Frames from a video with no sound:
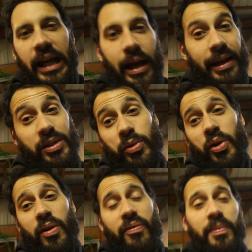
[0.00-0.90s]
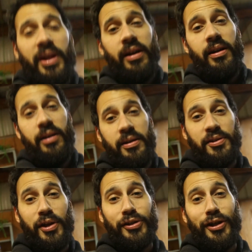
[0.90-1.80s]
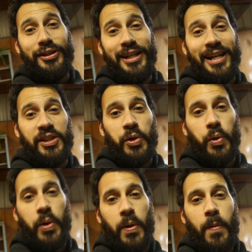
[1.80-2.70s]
I guess we go on from there. So I'll talk to you guys soon.